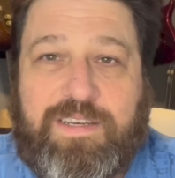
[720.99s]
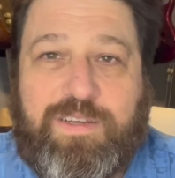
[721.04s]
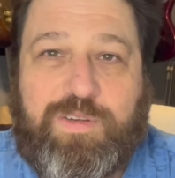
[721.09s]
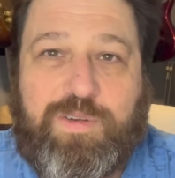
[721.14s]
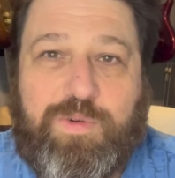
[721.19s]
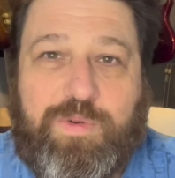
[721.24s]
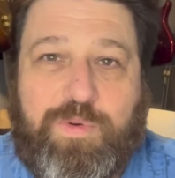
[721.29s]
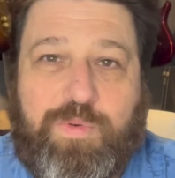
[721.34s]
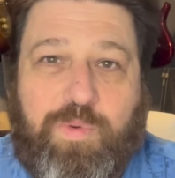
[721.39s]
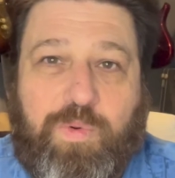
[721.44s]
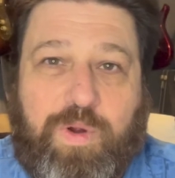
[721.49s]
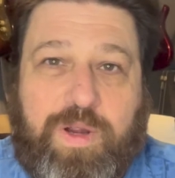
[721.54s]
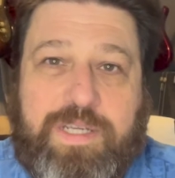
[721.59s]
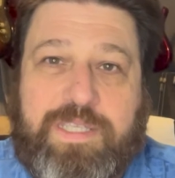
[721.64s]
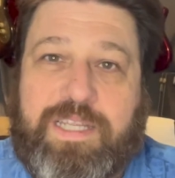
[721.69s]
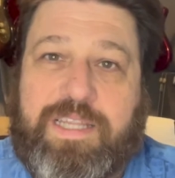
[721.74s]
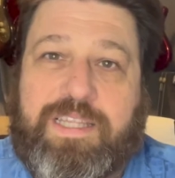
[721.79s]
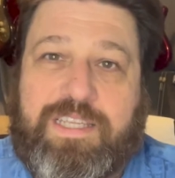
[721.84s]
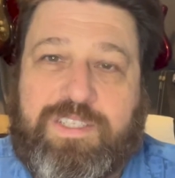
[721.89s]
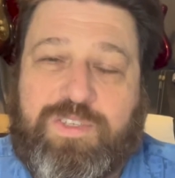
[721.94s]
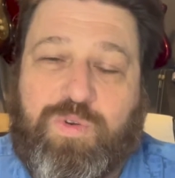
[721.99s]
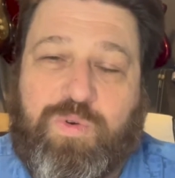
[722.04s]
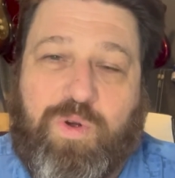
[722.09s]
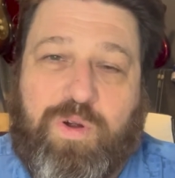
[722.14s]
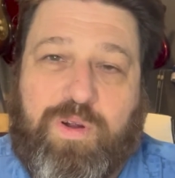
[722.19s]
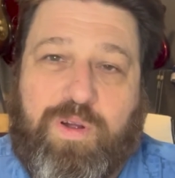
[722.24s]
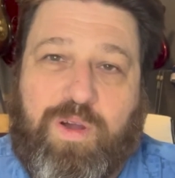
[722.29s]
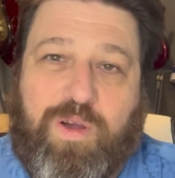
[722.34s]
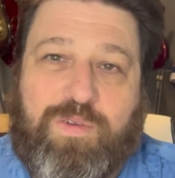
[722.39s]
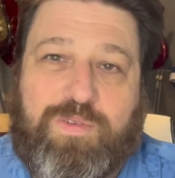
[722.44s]
who works at the
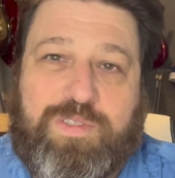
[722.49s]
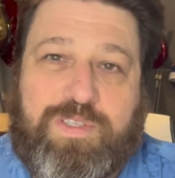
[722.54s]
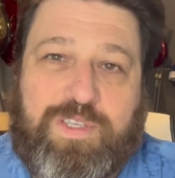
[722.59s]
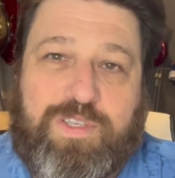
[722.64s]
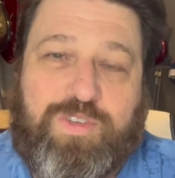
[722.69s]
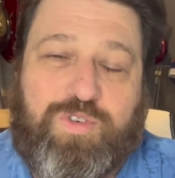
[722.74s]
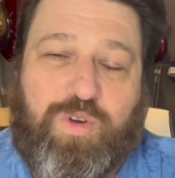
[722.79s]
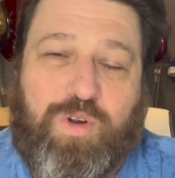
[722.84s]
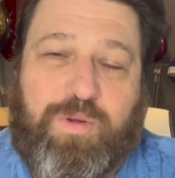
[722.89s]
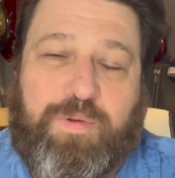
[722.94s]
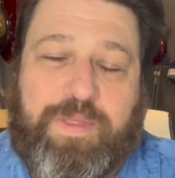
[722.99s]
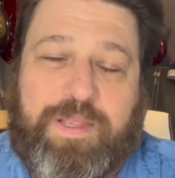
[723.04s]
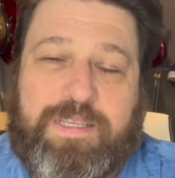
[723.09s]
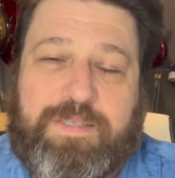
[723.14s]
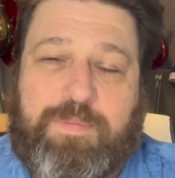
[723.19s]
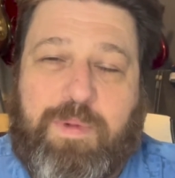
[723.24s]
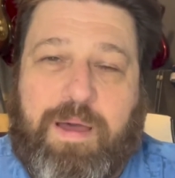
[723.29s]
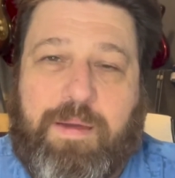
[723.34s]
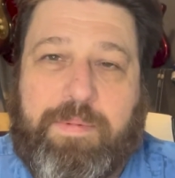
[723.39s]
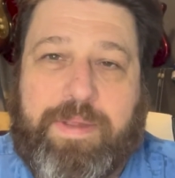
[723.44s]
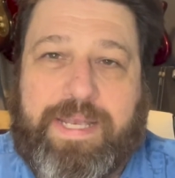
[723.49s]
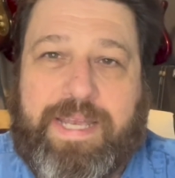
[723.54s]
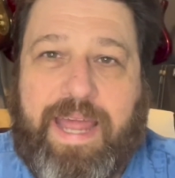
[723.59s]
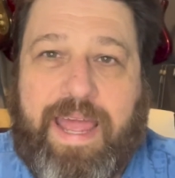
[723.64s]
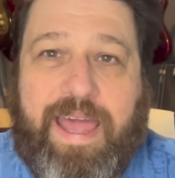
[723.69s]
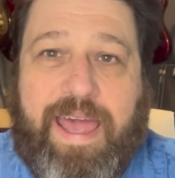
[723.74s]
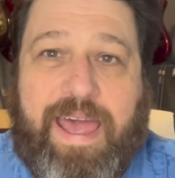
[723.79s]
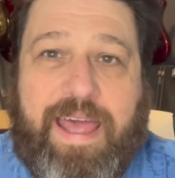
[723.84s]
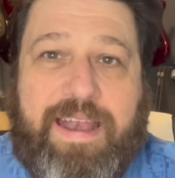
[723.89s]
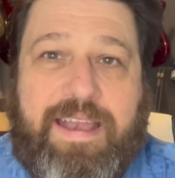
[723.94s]
store, owns the store with his mom and
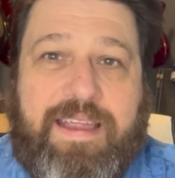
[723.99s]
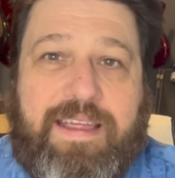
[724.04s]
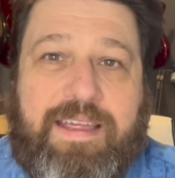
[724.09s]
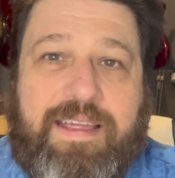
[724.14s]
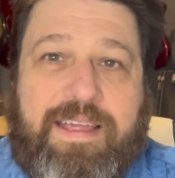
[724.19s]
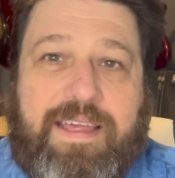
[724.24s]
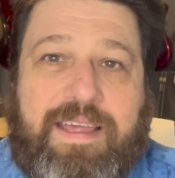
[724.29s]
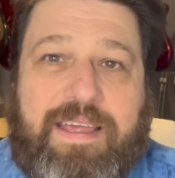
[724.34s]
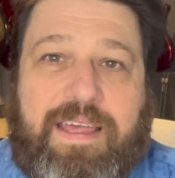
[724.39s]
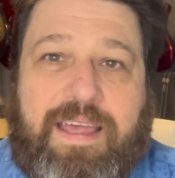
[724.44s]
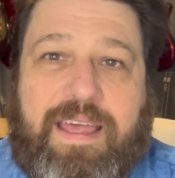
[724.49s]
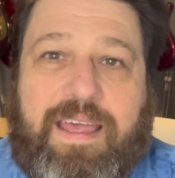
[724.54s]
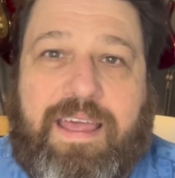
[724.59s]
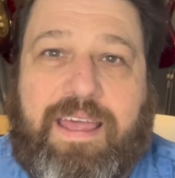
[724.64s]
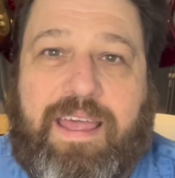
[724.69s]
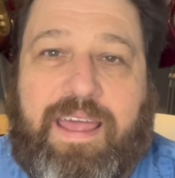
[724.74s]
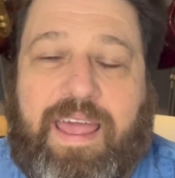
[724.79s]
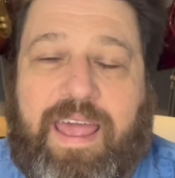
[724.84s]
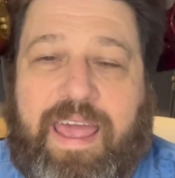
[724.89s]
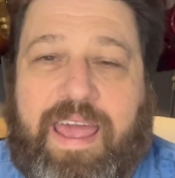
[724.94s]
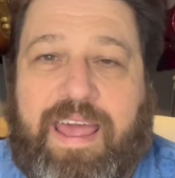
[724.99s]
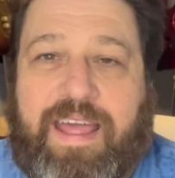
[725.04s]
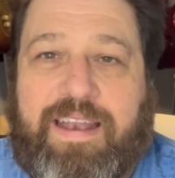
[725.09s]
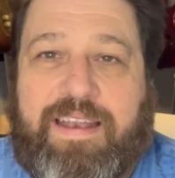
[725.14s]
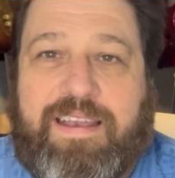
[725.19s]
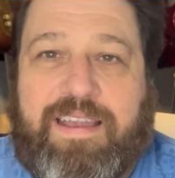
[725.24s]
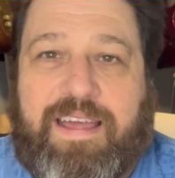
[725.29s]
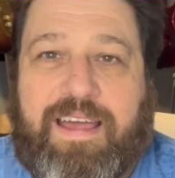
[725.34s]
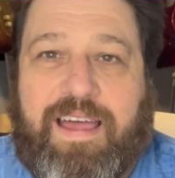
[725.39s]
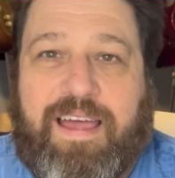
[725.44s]
dad,
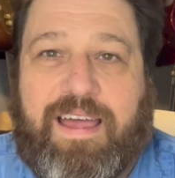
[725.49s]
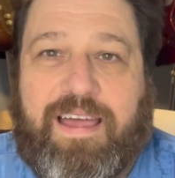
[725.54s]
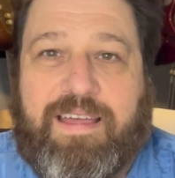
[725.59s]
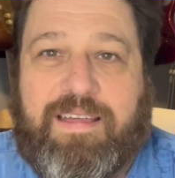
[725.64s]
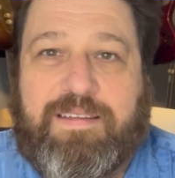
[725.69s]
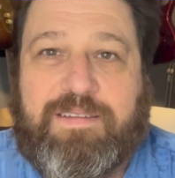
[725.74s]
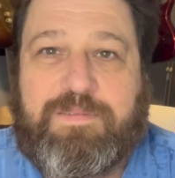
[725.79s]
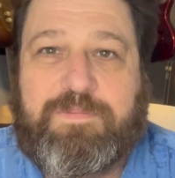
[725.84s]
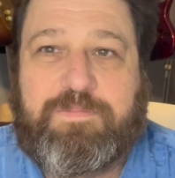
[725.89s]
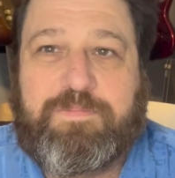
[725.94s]
and uh,